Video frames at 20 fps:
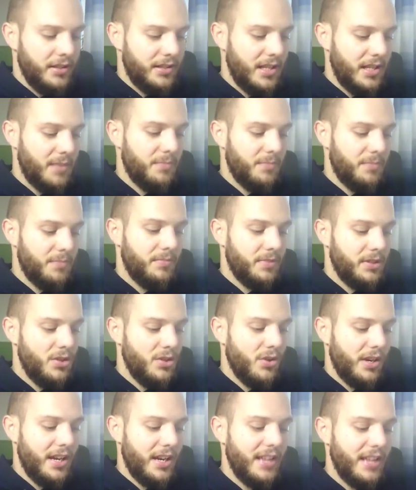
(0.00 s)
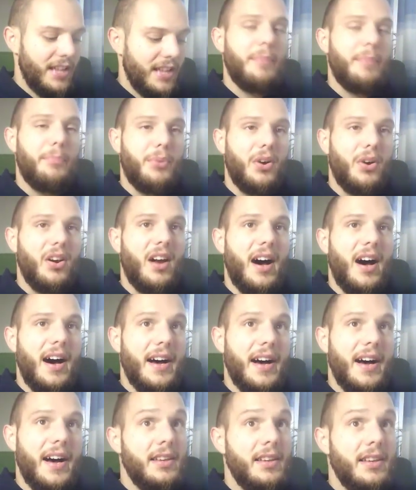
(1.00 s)
then you can
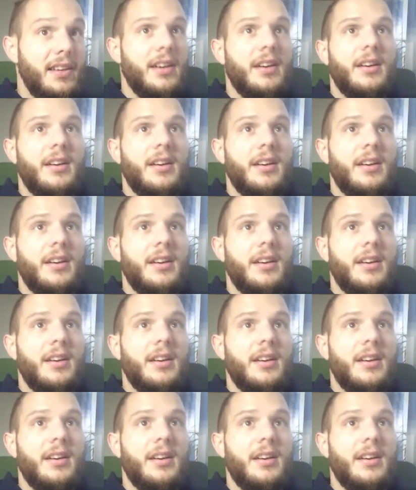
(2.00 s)
apply